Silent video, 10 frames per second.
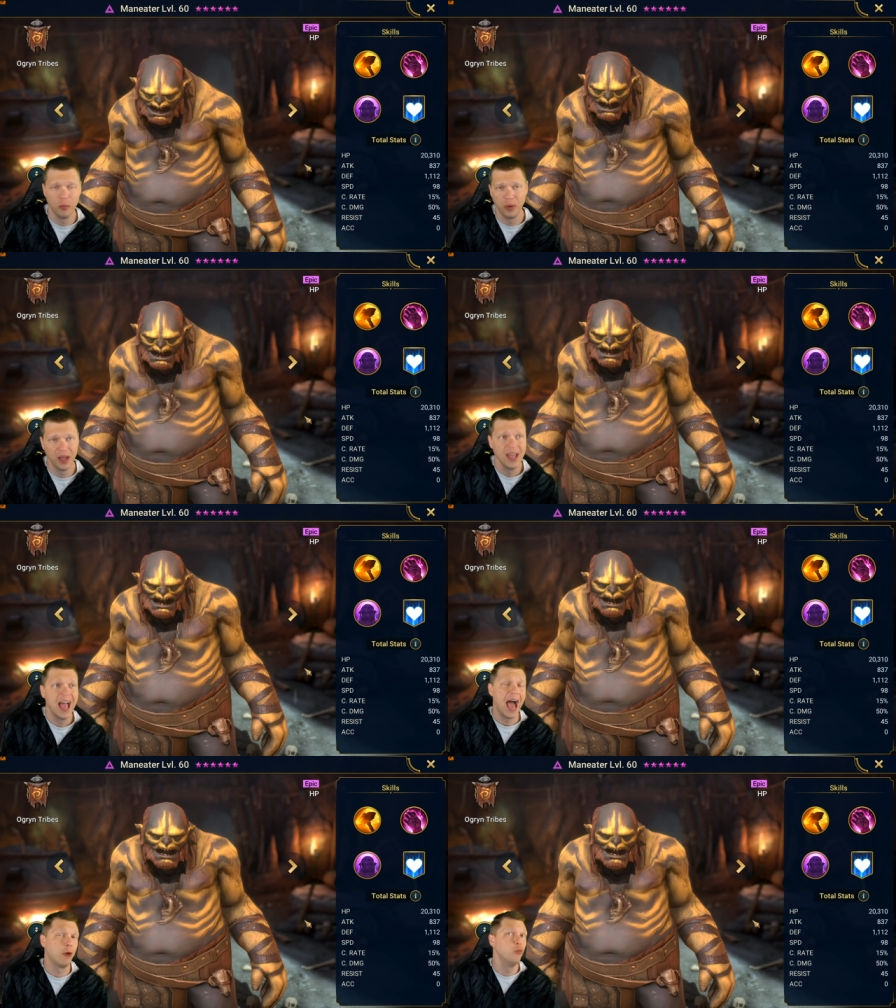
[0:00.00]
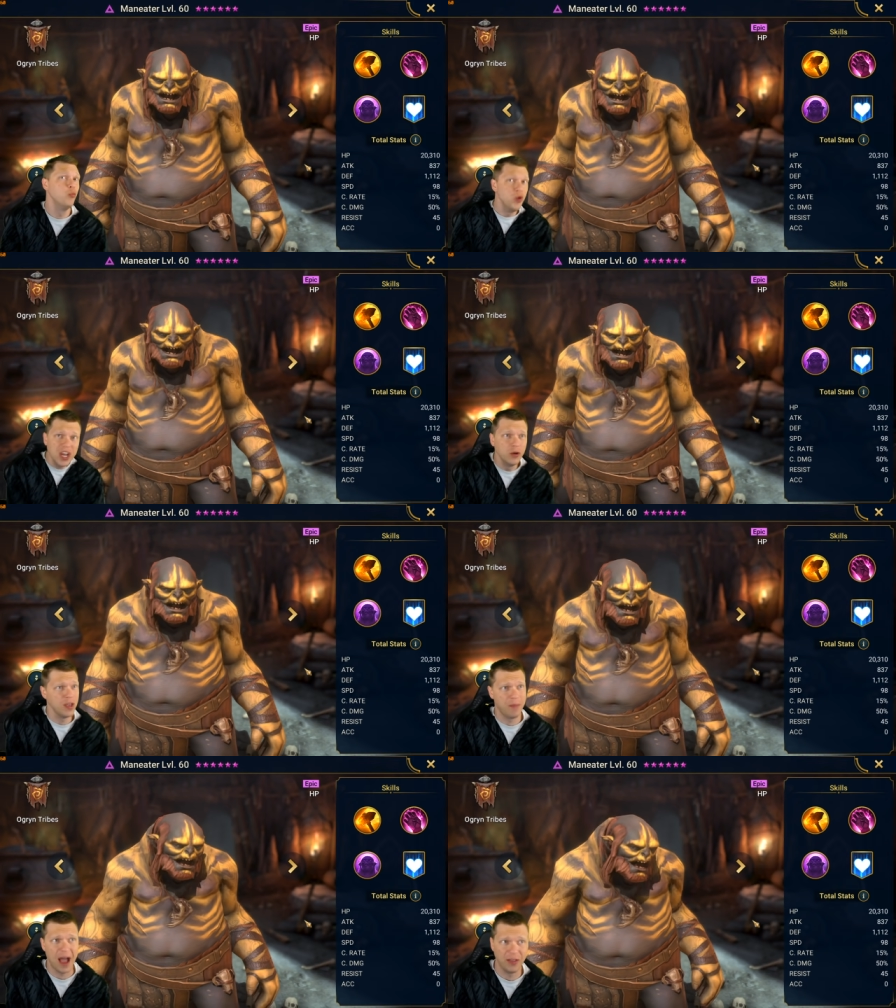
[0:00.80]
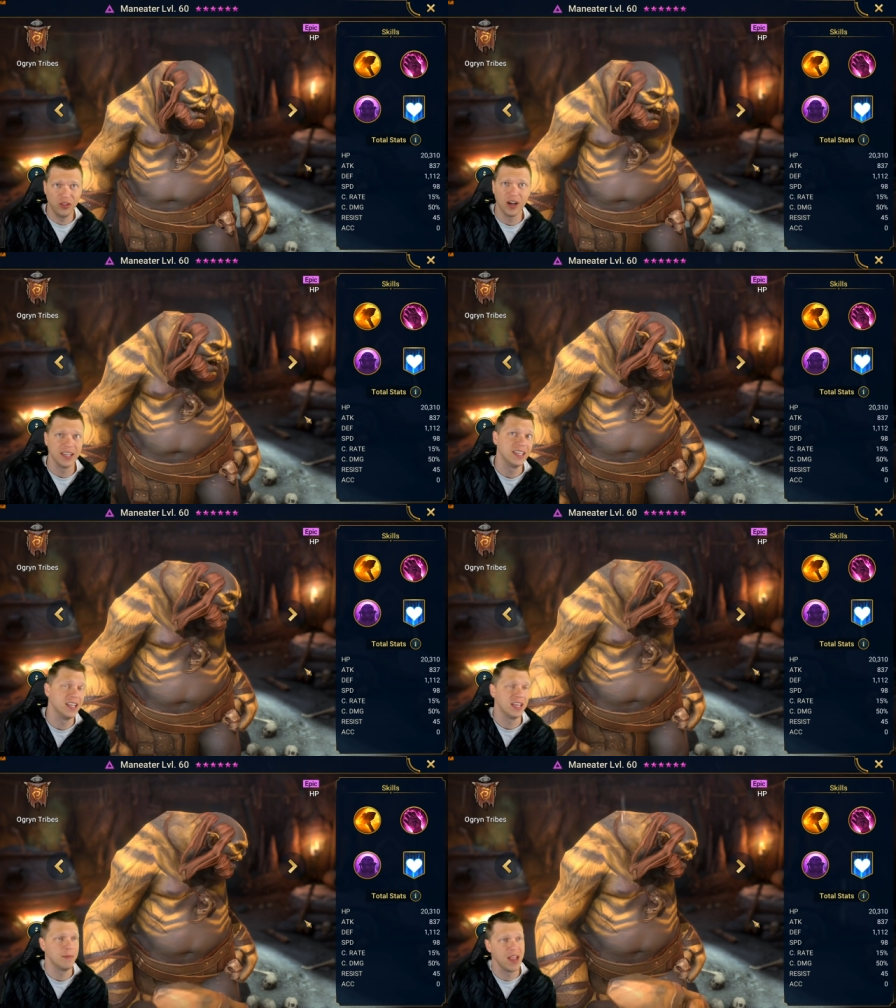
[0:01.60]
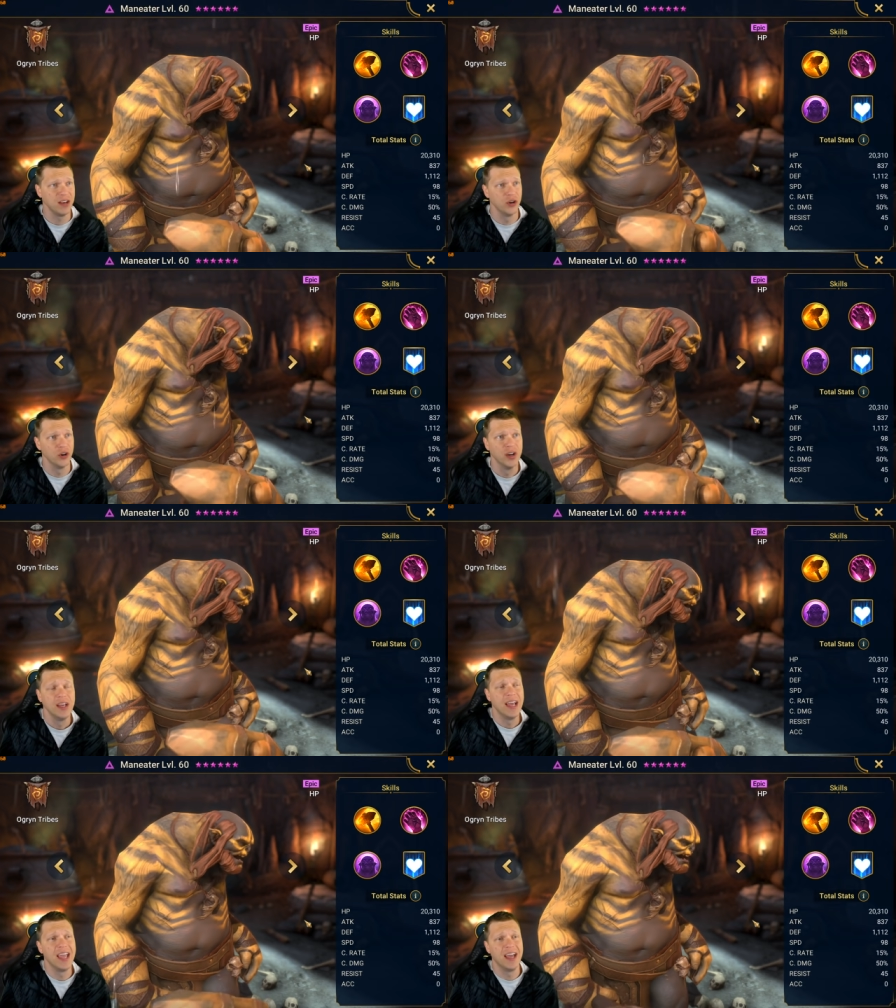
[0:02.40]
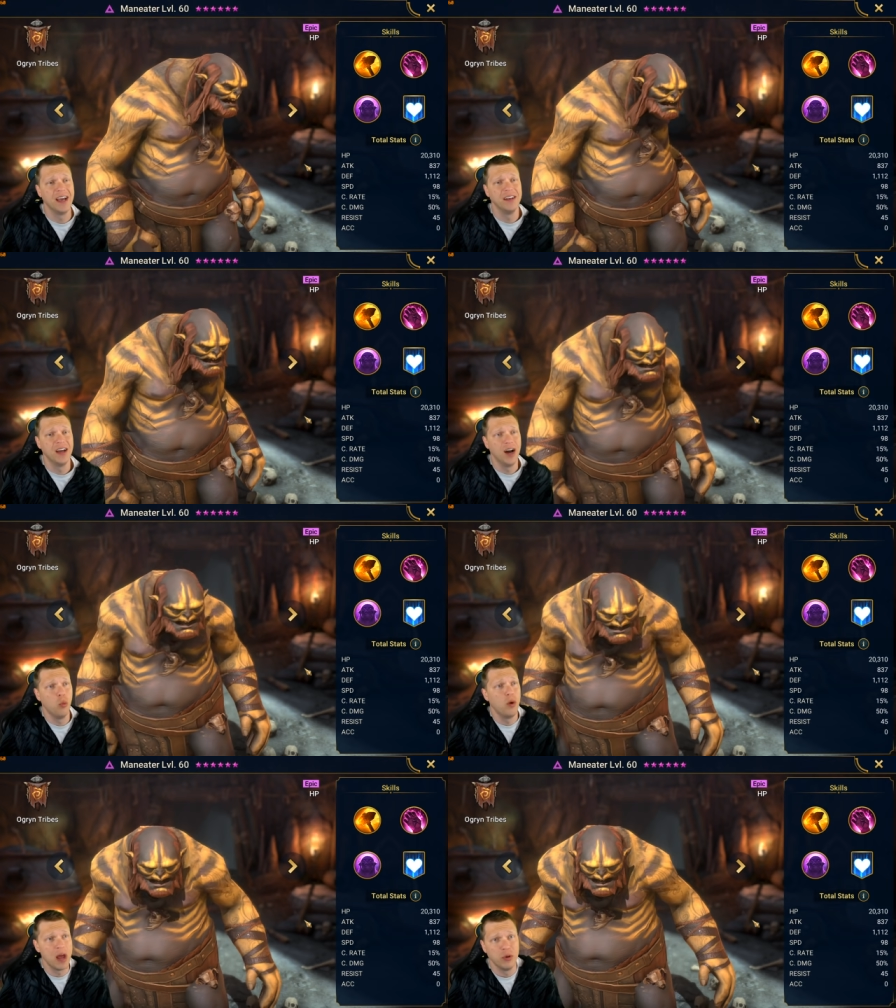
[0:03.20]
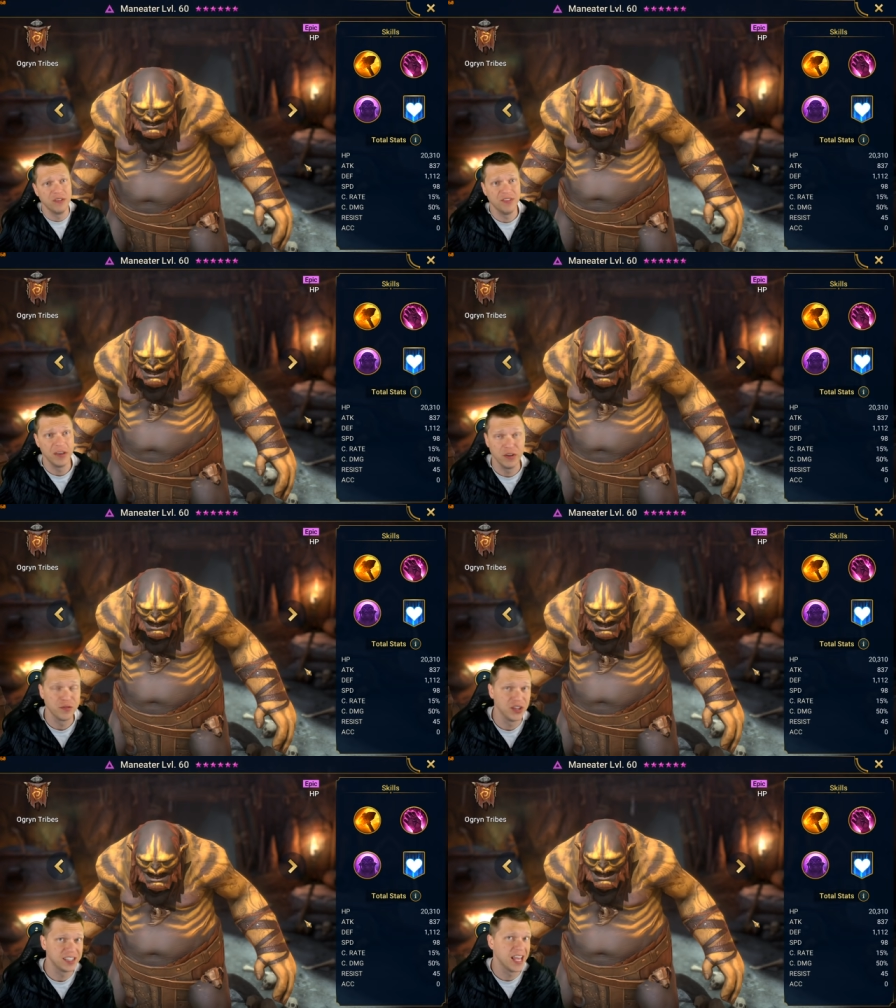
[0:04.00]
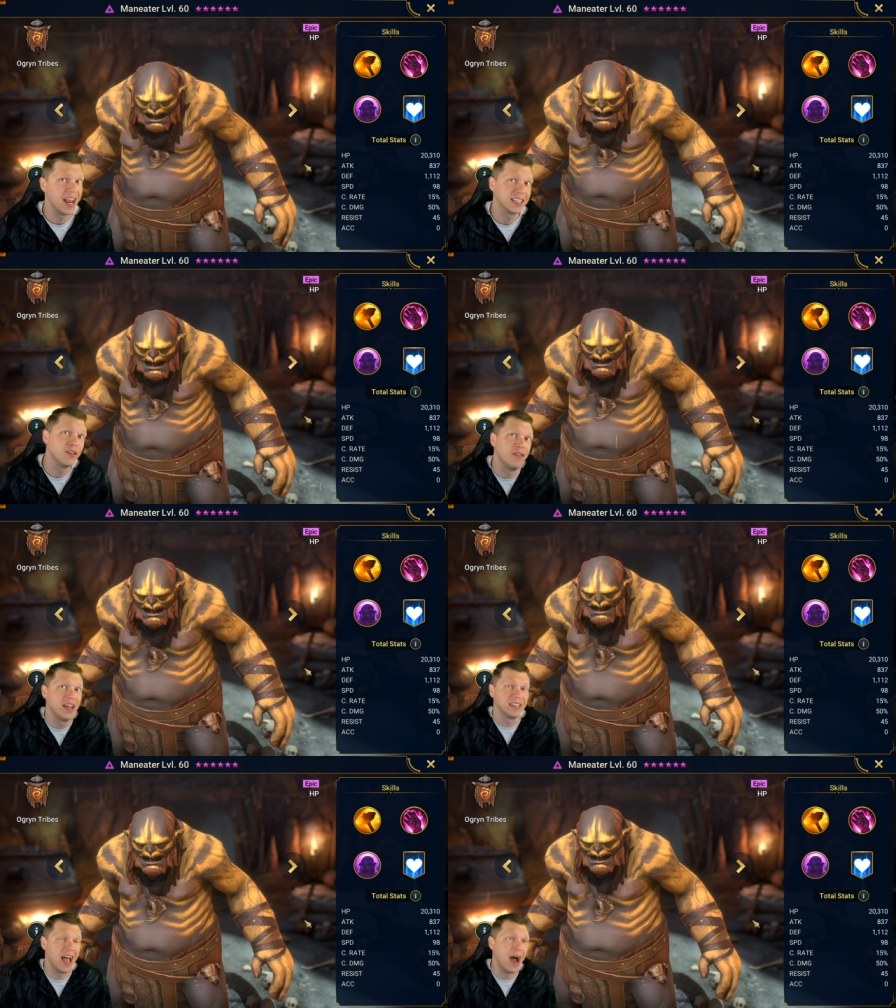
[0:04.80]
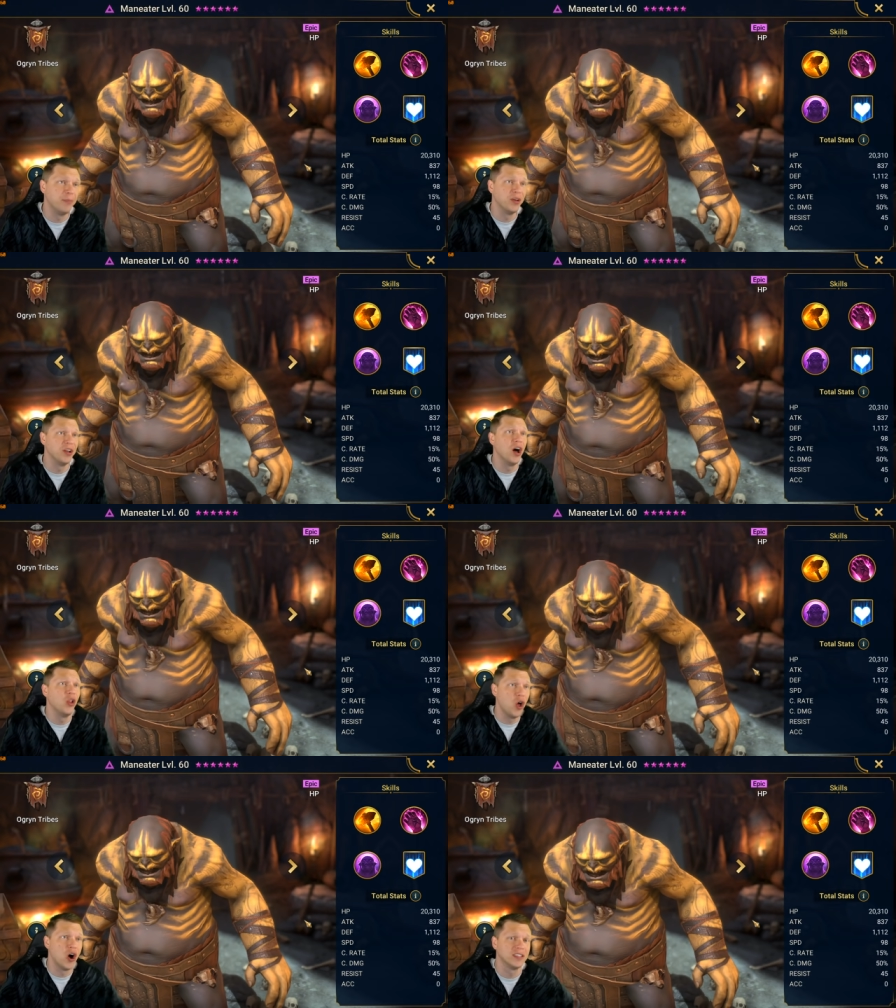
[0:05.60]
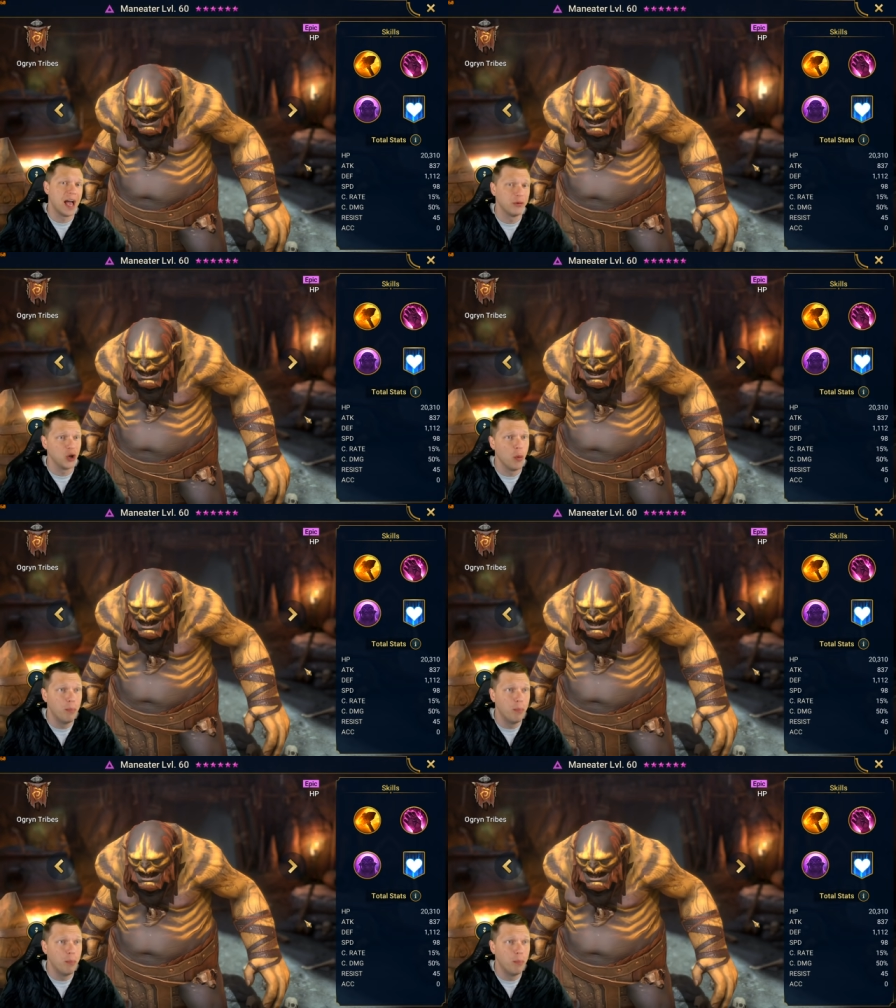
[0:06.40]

But had really bad luck in getting a Maneater and uh, what I would have given for this 10x event to happen a long time ago.